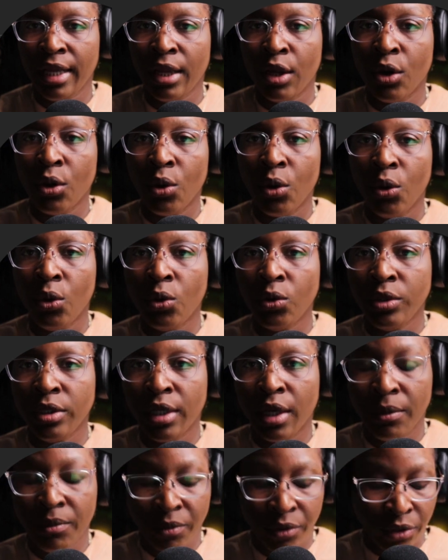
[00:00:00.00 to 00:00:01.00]
a whole
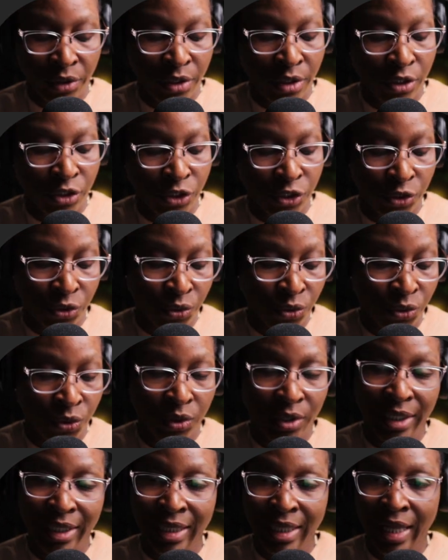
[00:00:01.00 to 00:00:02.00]
number
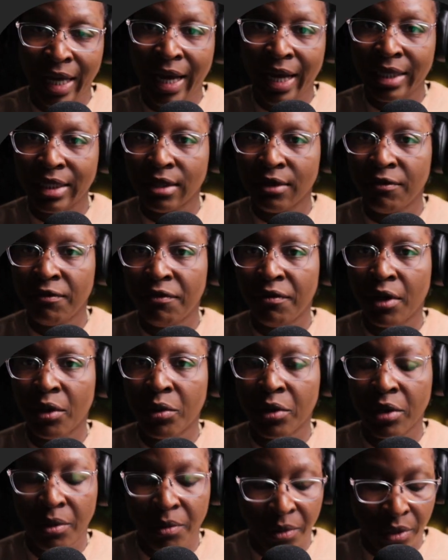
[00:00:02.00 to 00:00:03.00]
to that
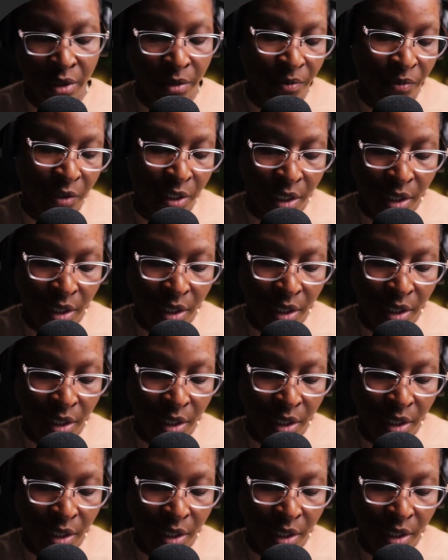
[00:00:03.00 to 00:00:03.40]
variable.